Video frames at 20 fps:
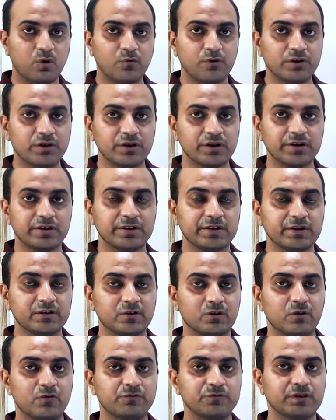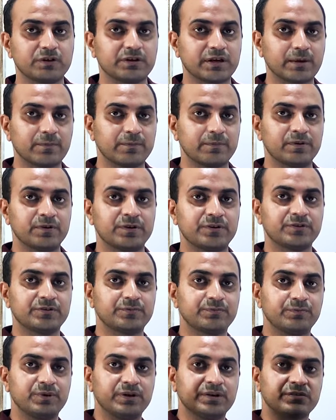Overheating of the
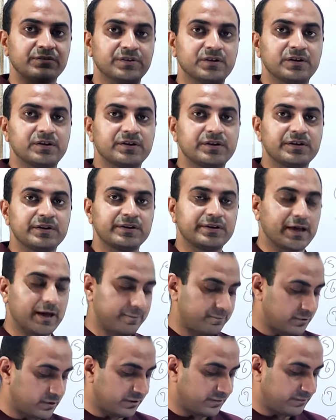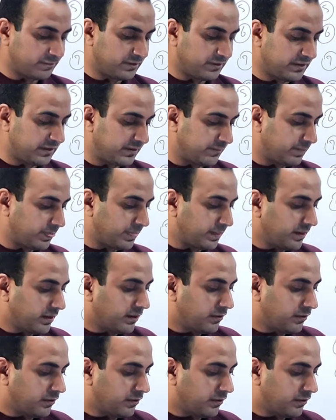tablets may result in tablet peeling.